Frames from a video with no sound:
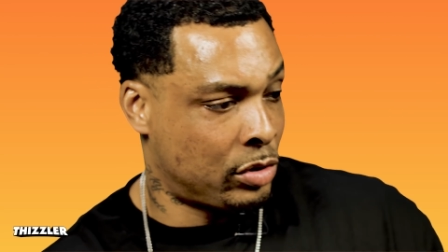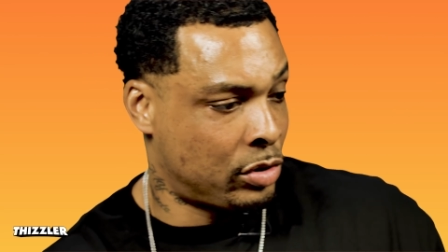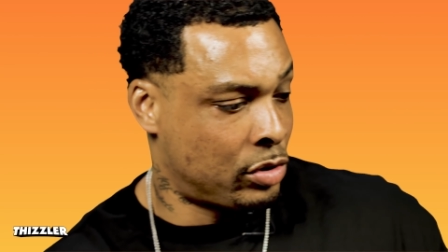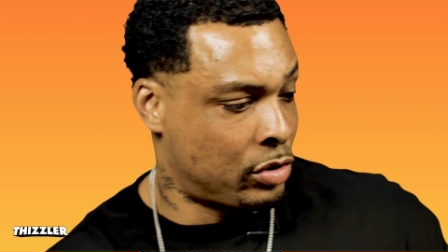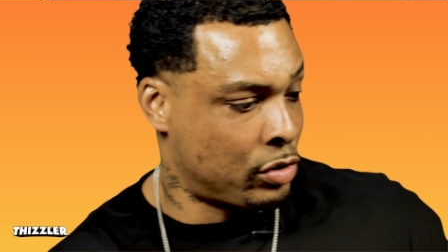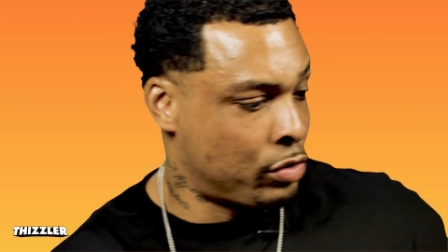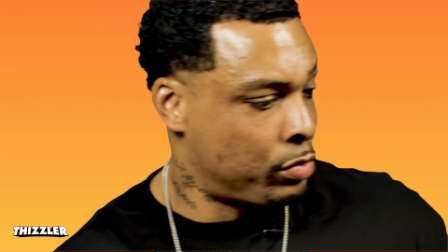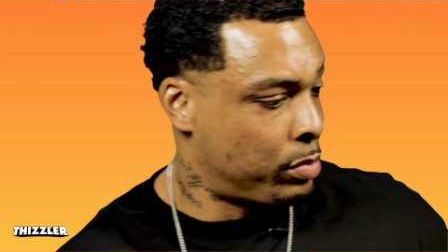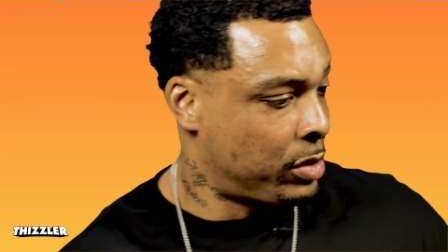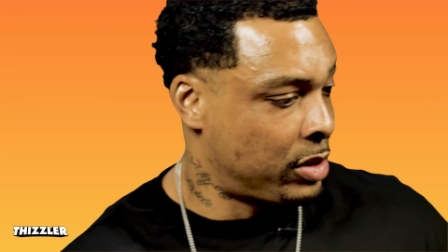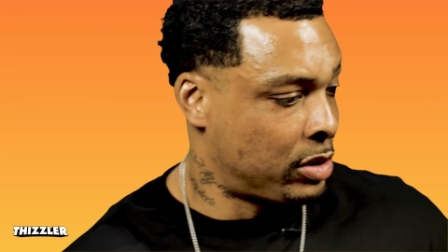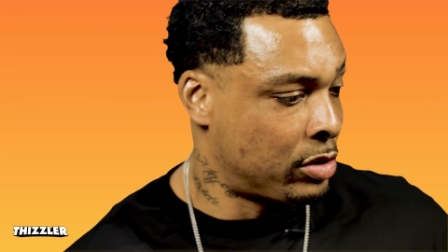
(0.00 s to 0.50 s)

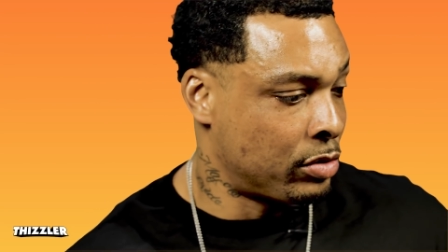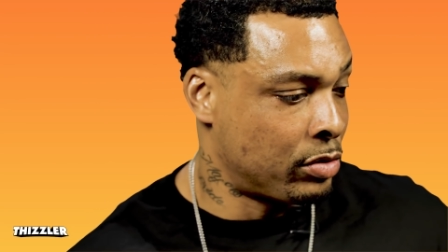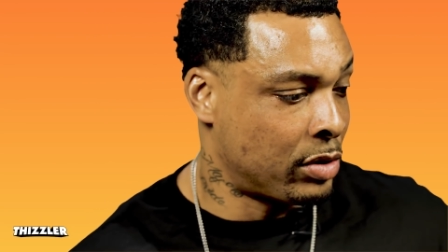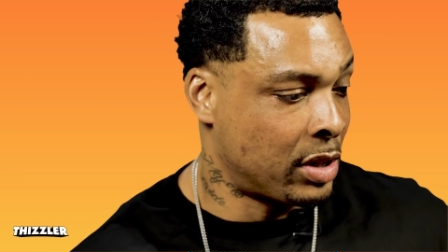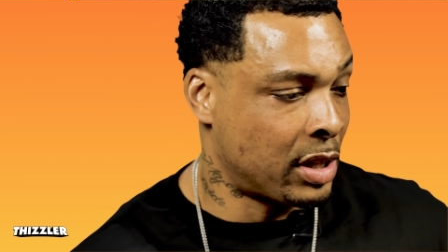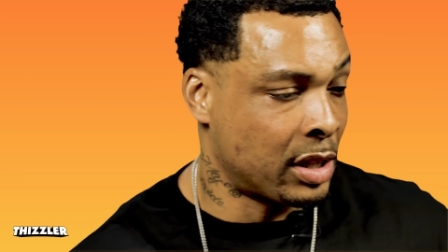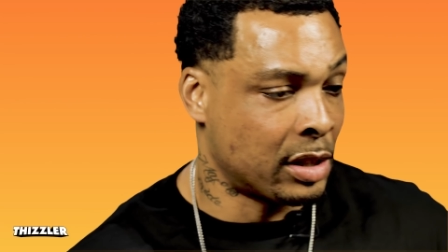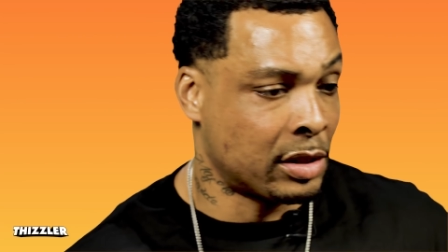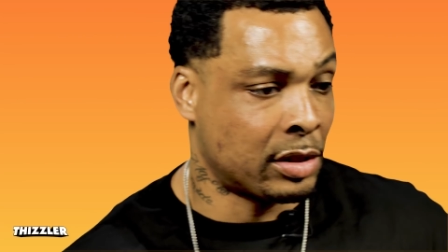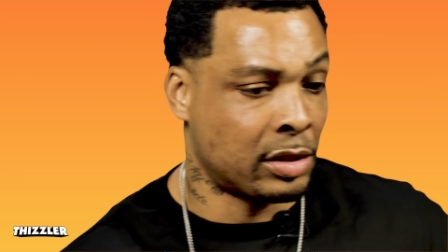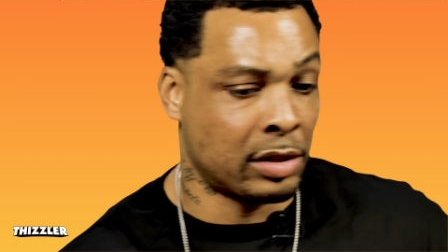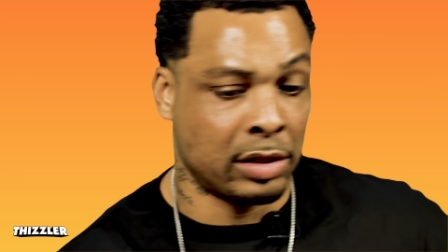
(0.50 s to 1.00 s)
Dubee do
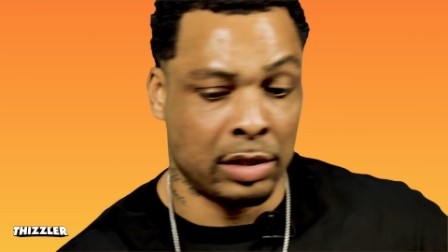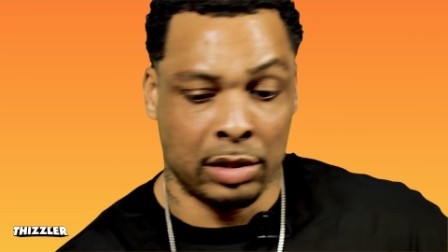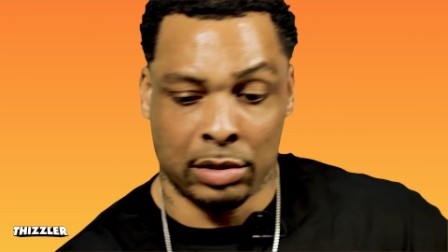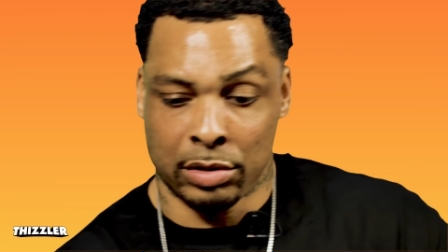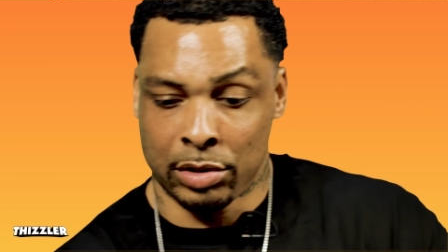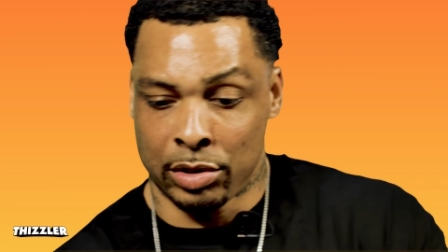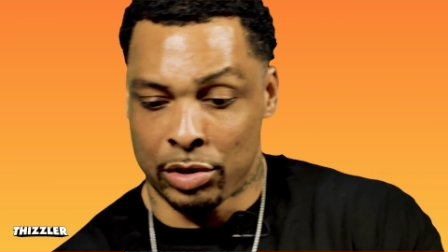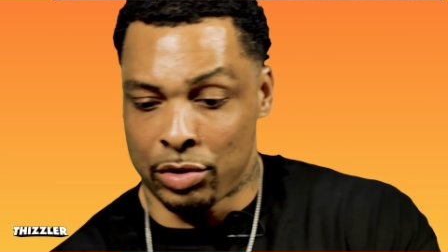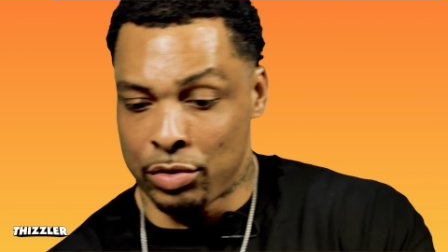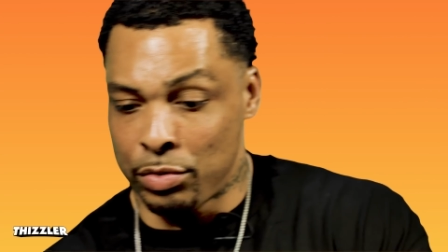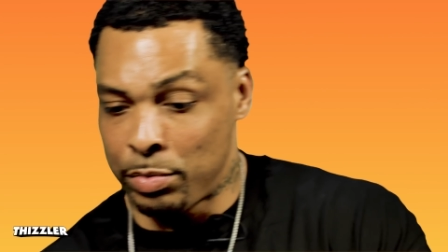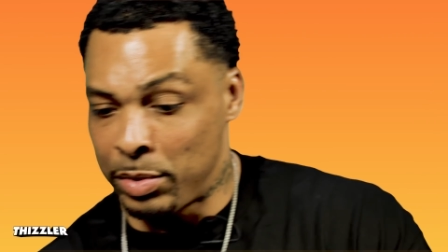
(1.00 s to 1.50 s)
this,
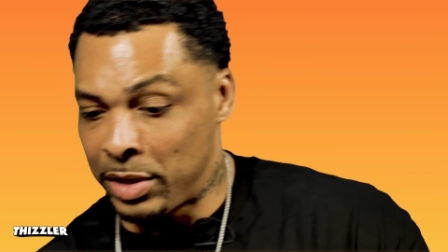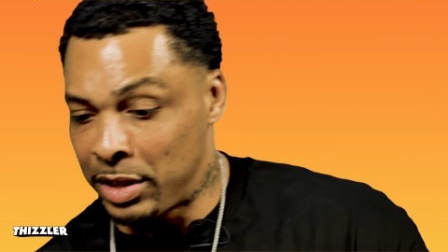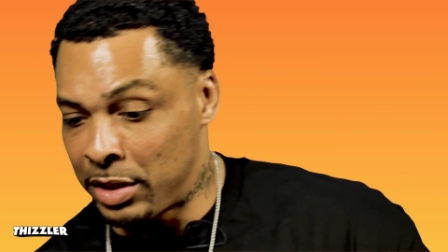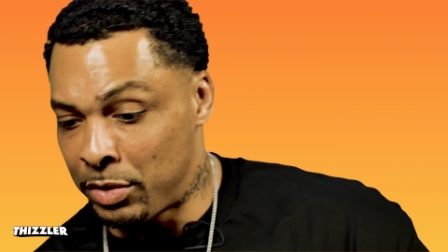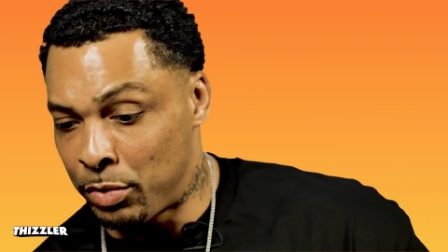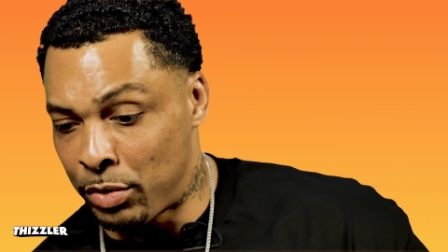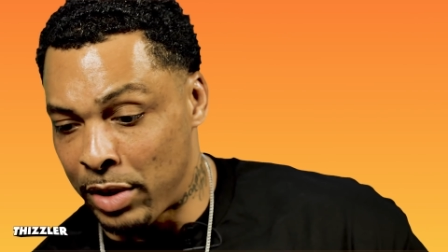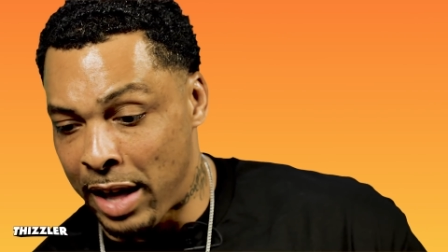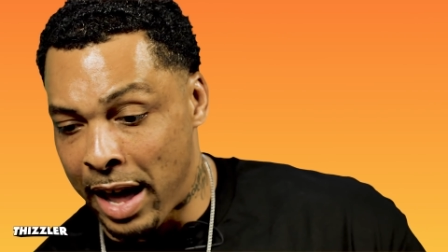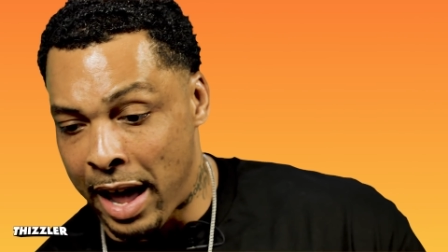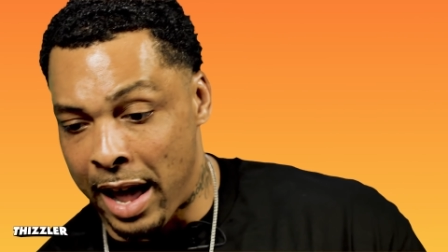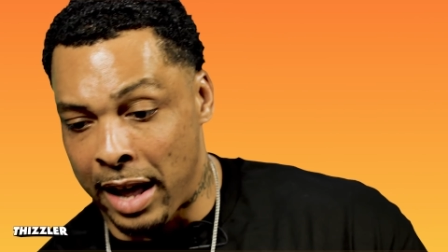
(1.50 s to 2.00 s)
Dubee
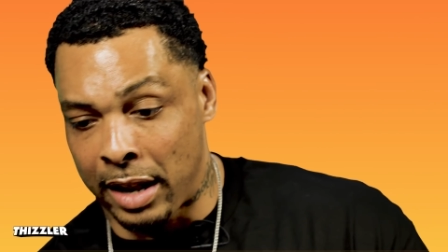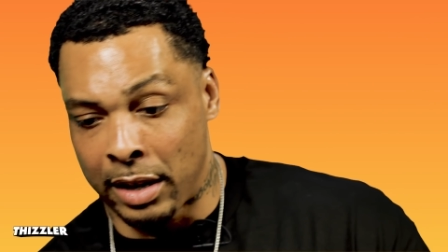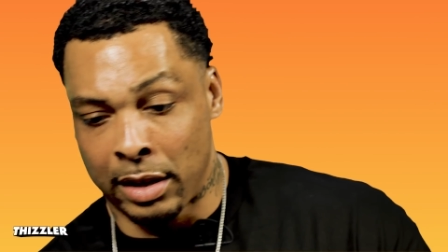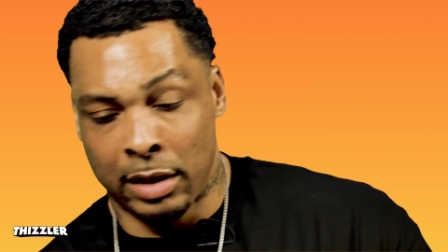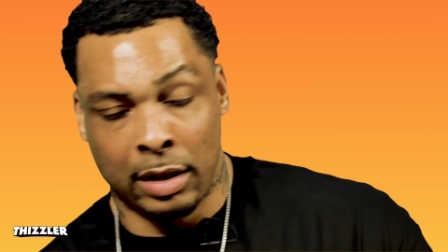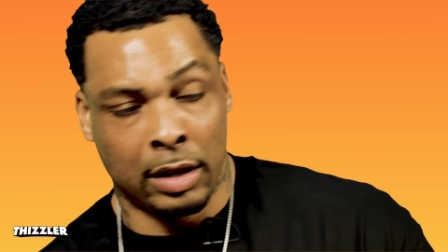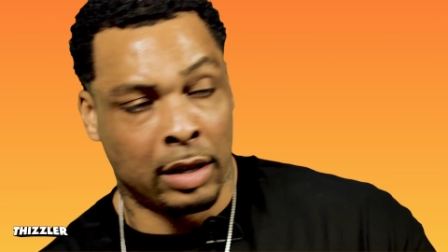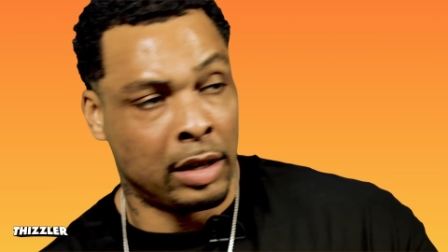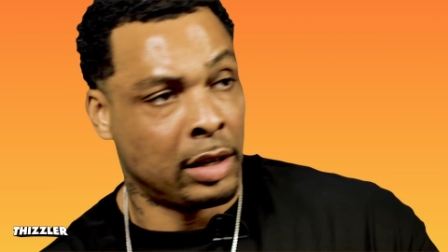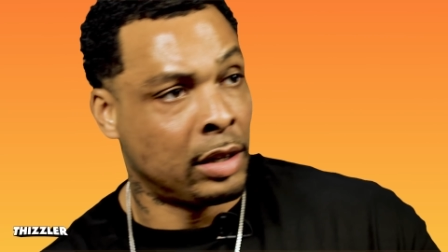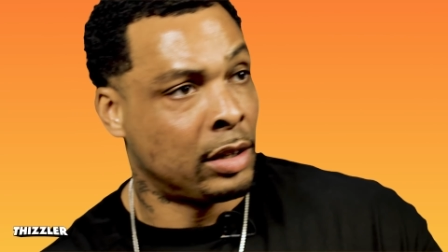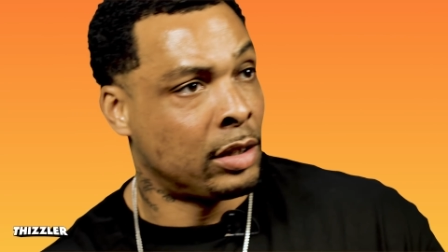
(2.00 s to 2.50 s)
do that,
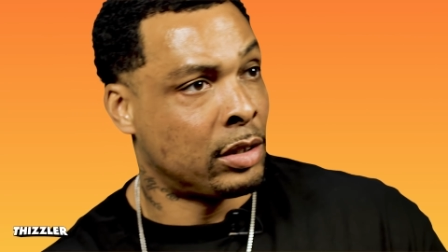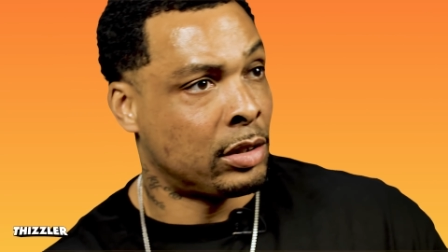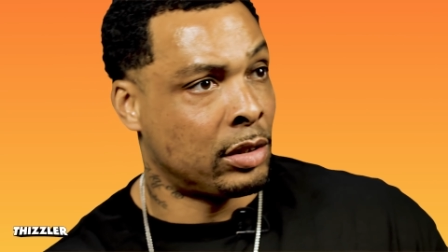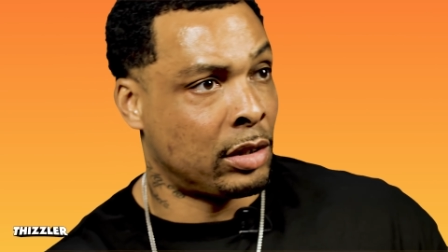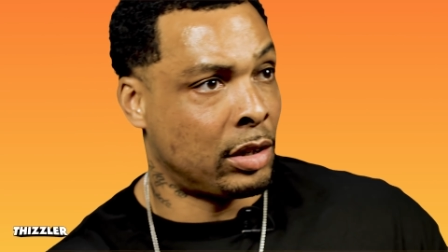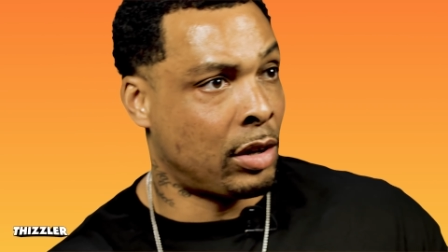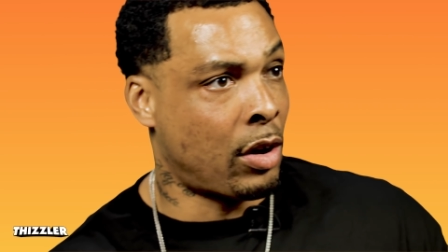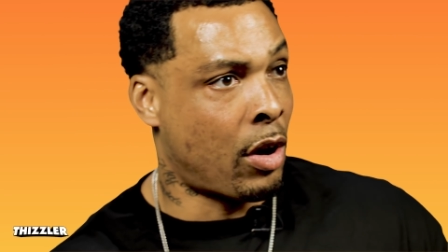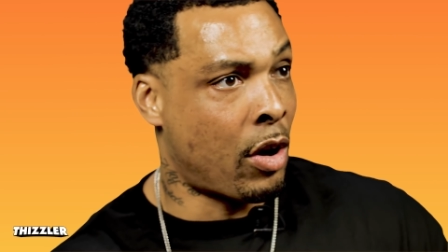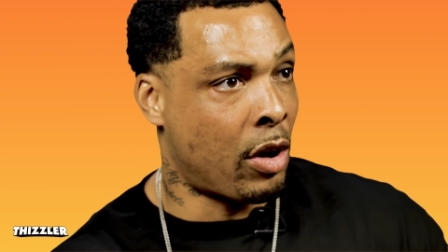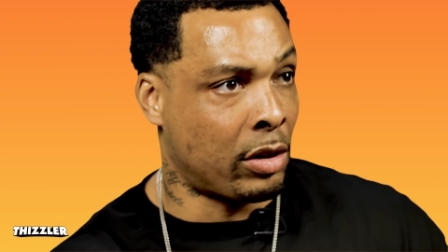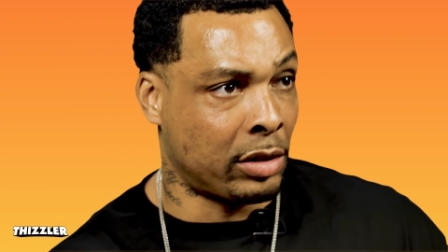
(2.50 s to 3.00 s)

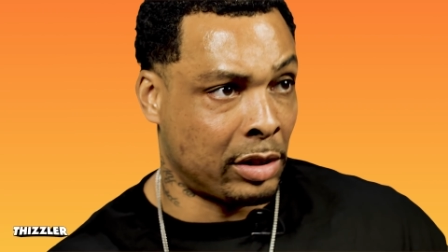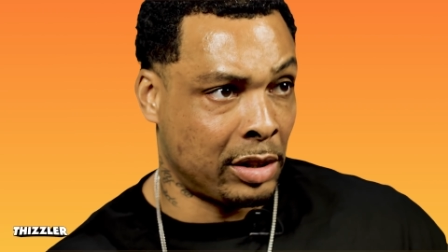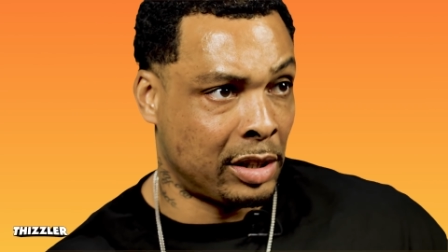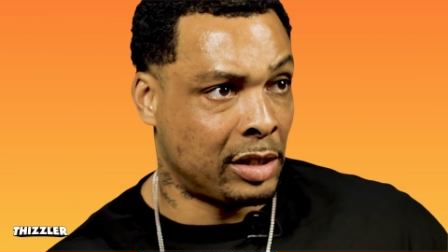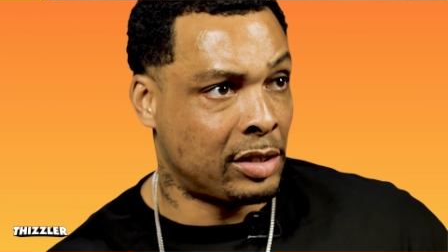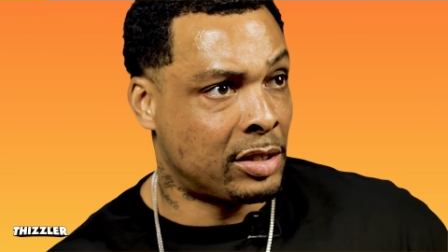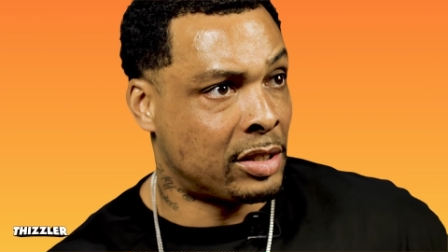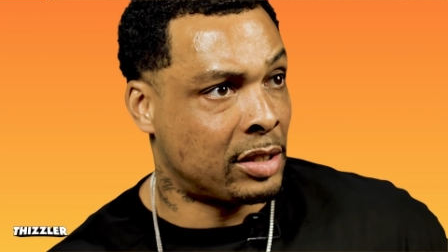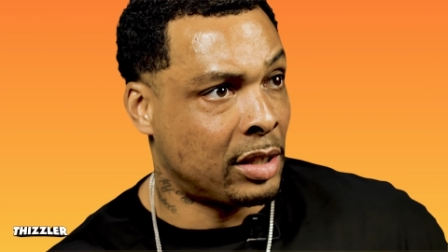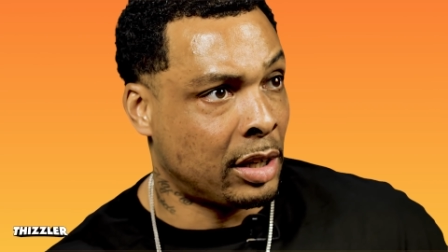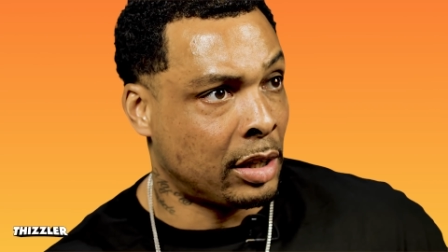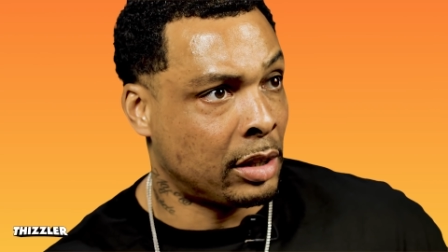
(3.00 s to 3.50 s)
all of
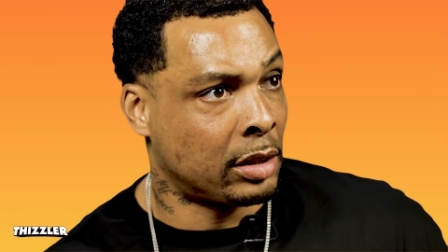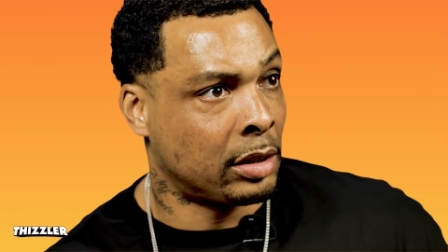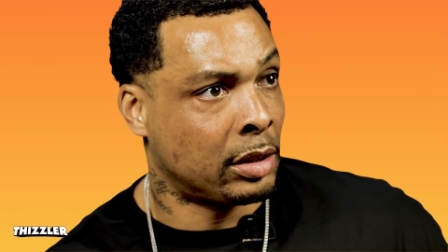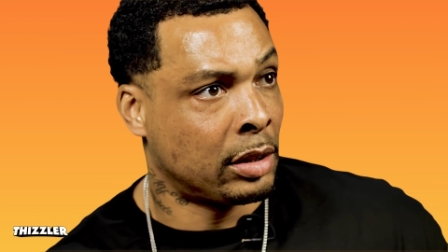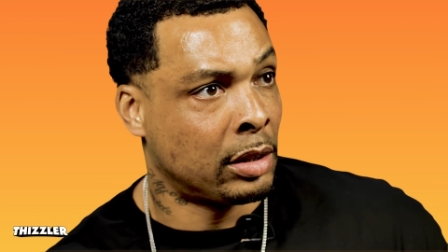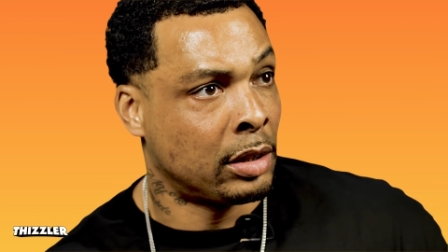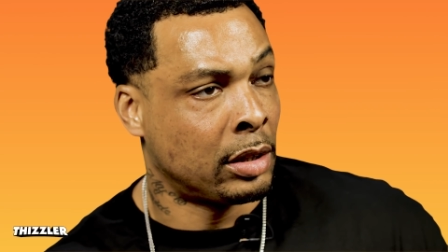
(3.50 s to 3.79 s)
this shit.